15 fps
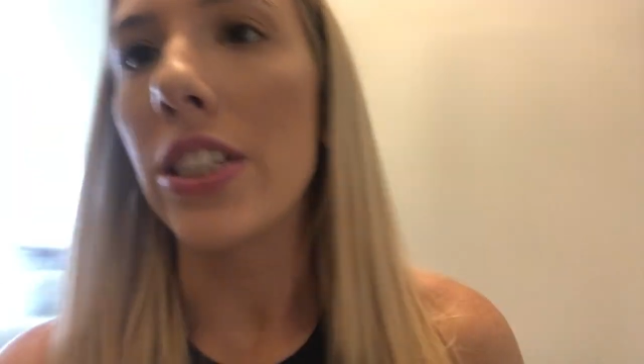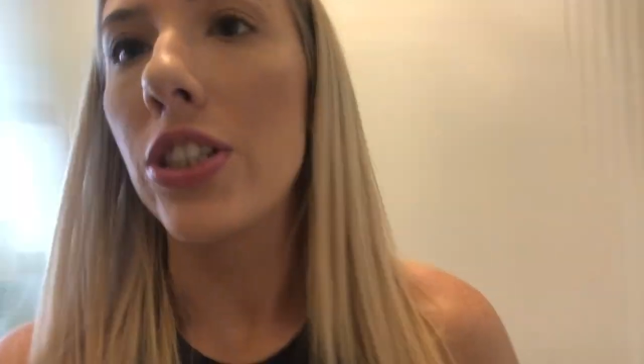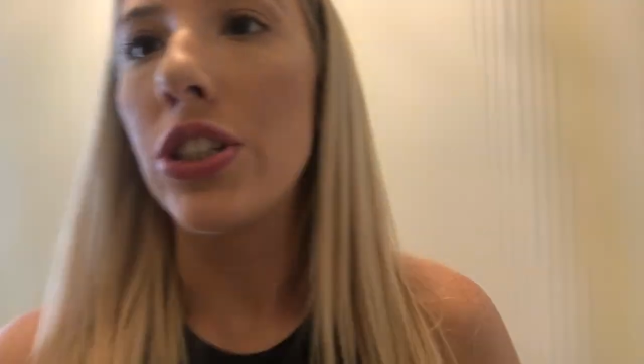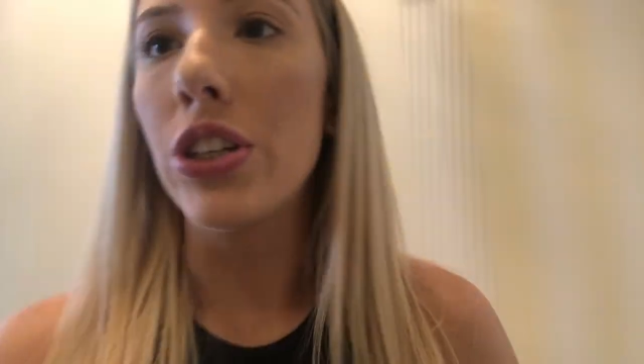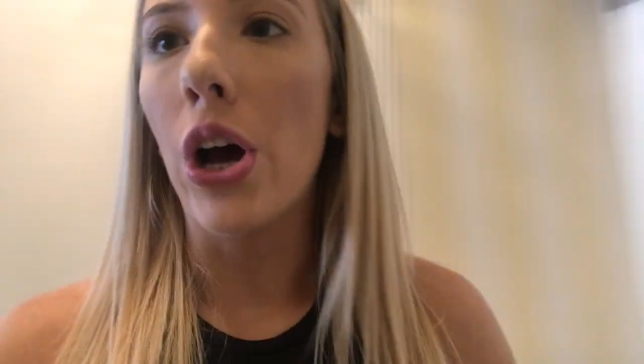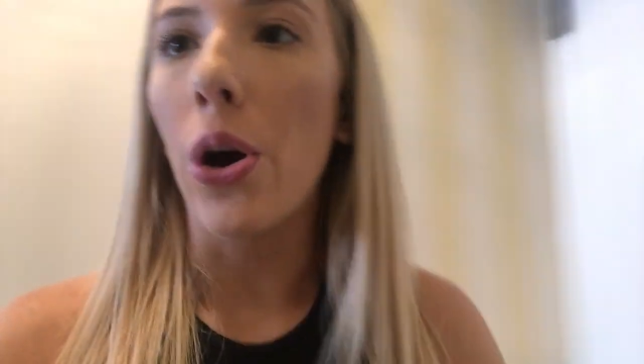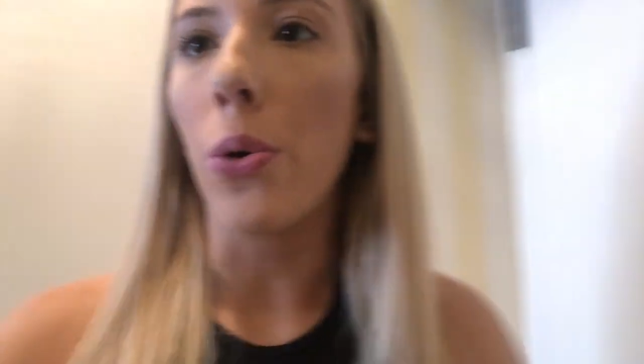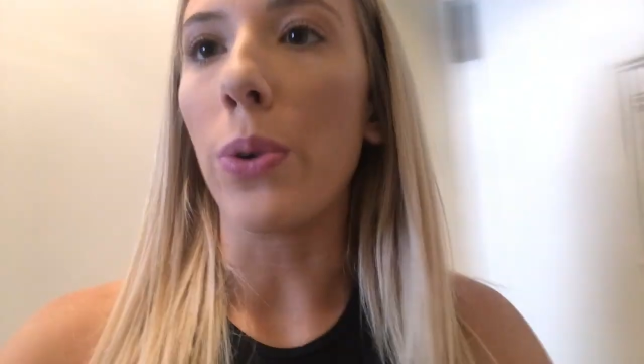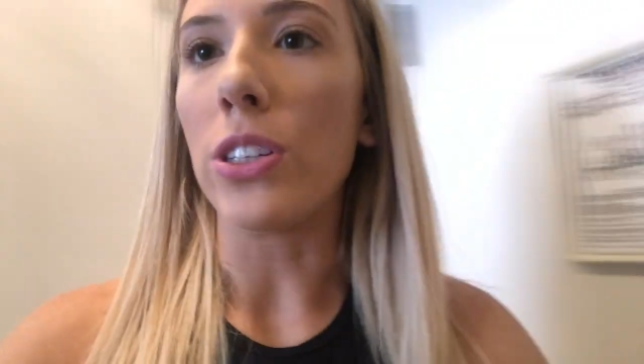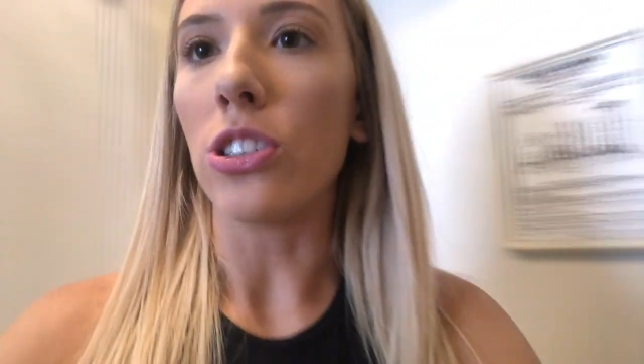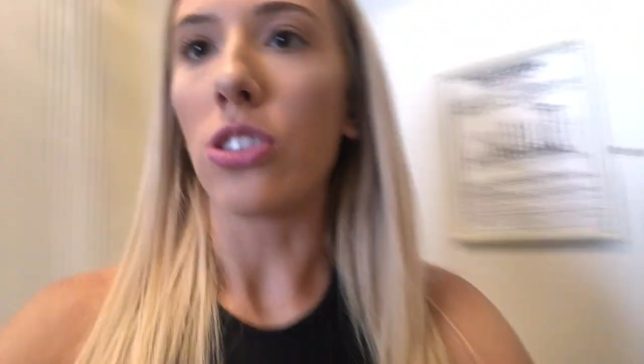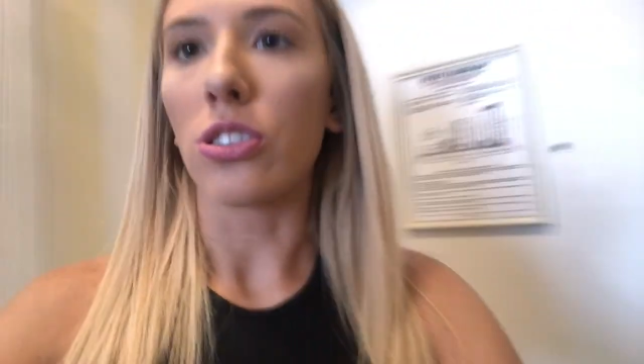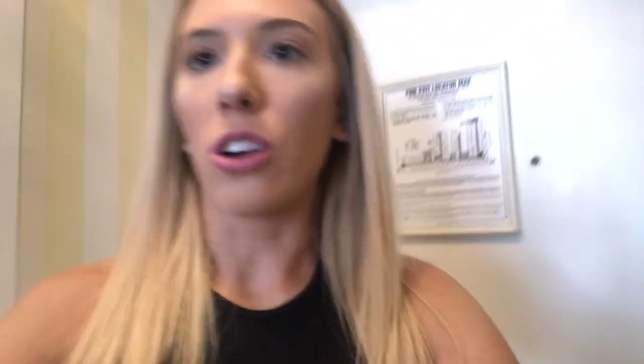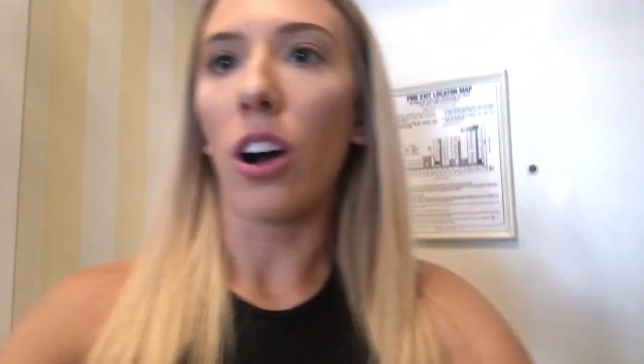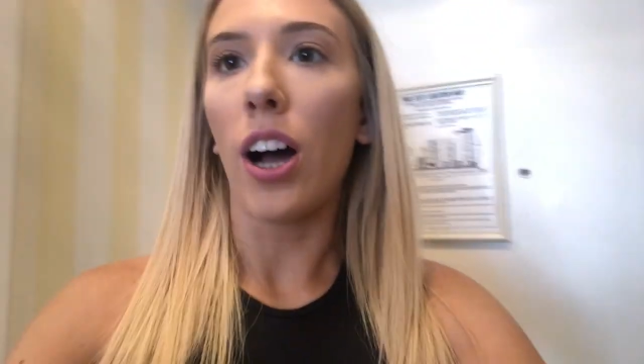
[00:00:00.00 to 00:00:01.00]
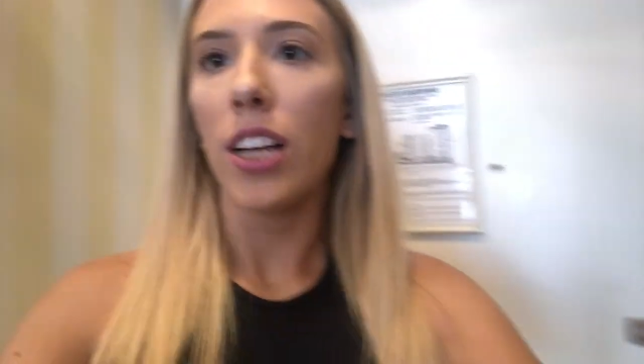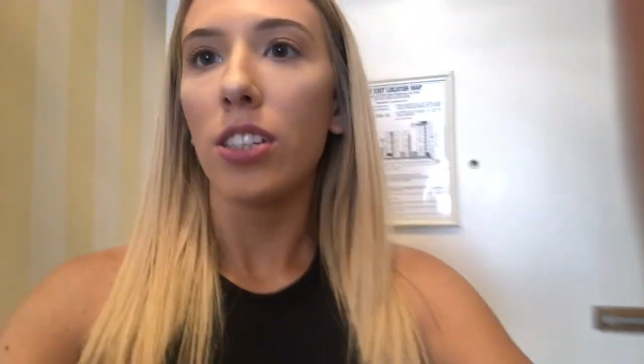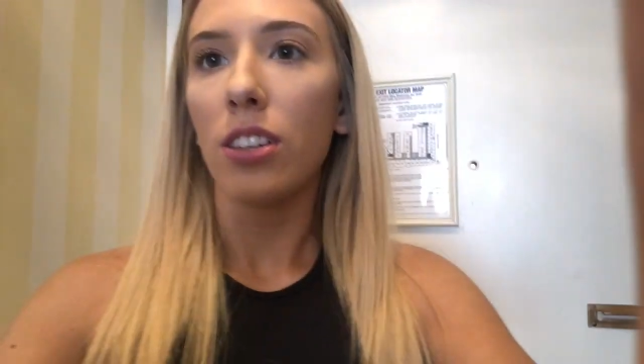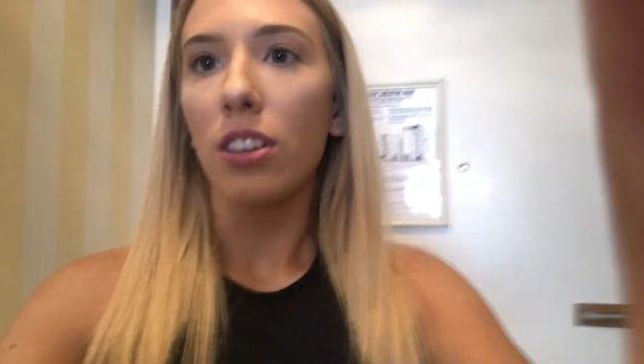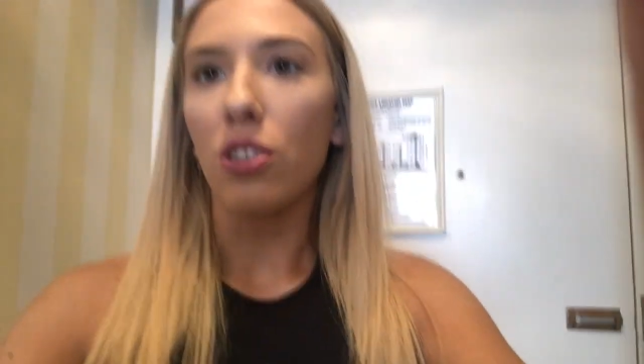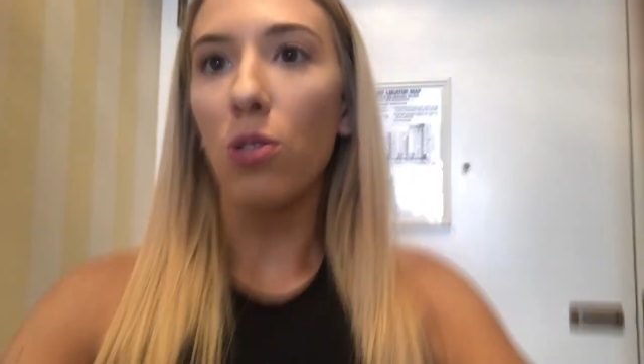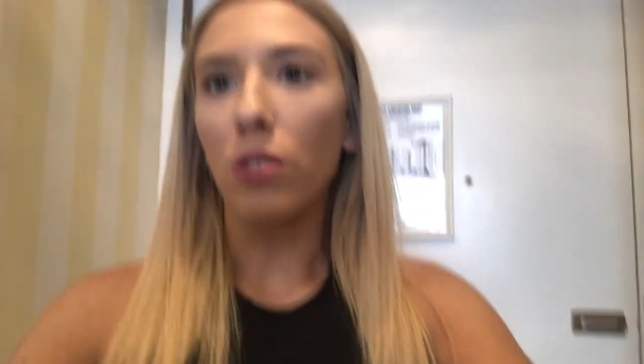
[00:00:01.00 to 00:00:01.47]
So we just got to
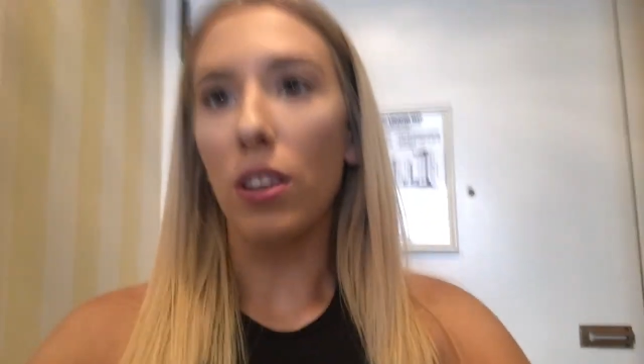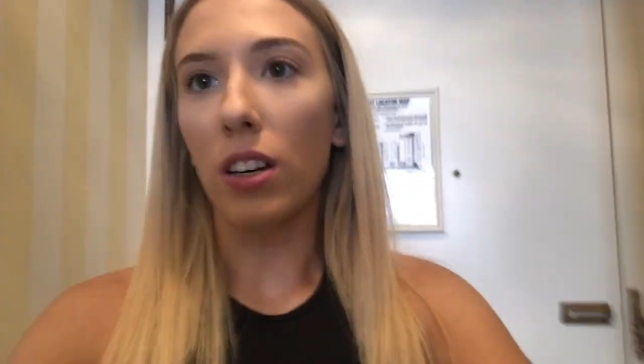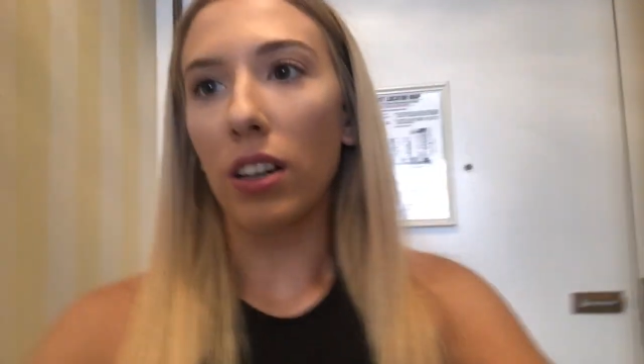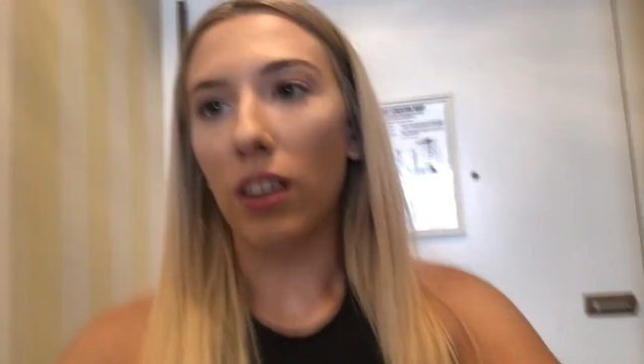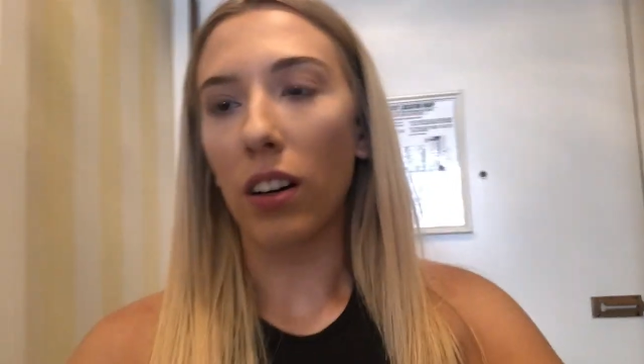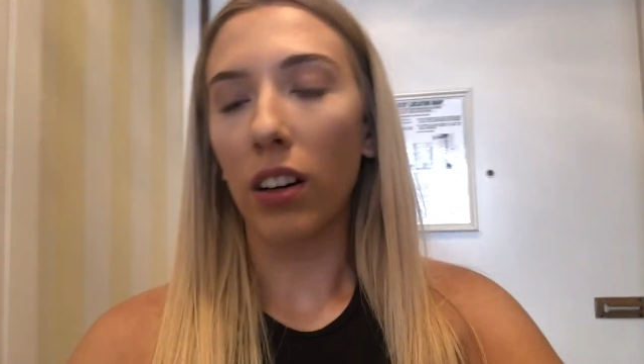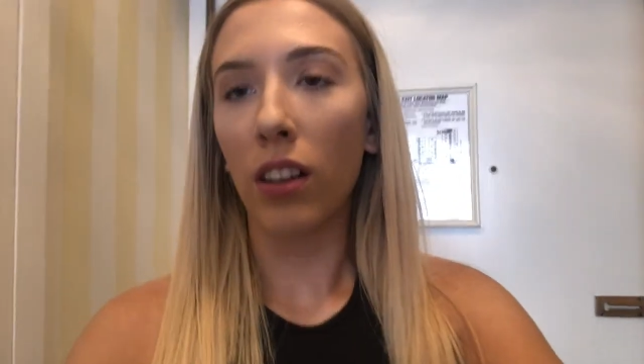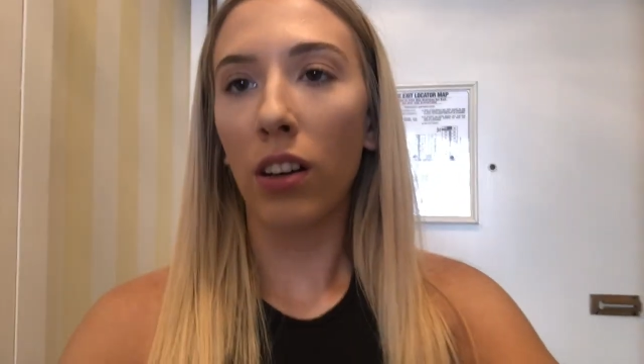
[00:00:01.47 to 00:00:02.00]
the